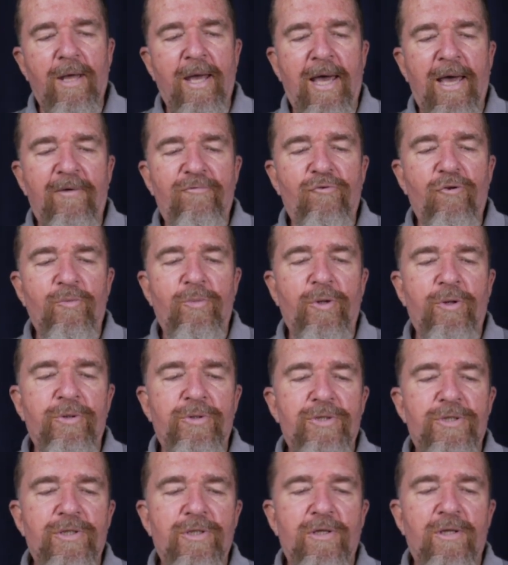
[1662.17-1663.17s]

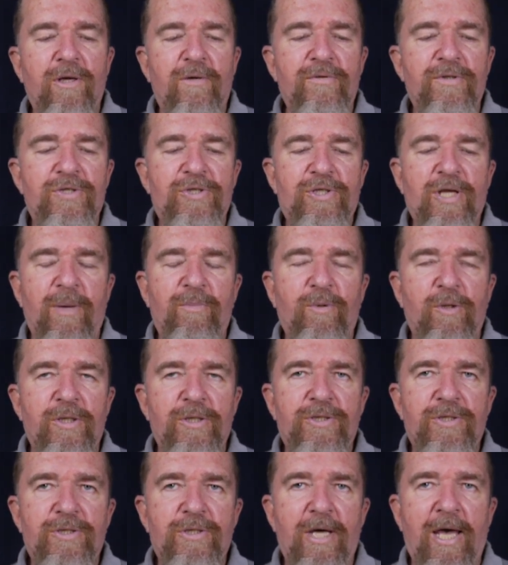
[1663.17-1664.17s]
attributes of a
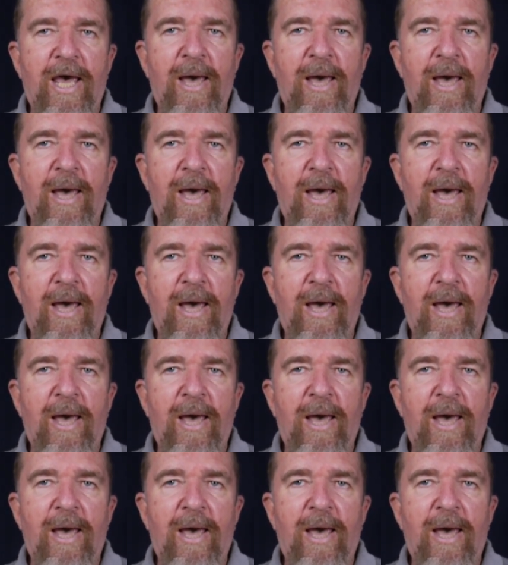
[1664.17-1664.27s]
stepless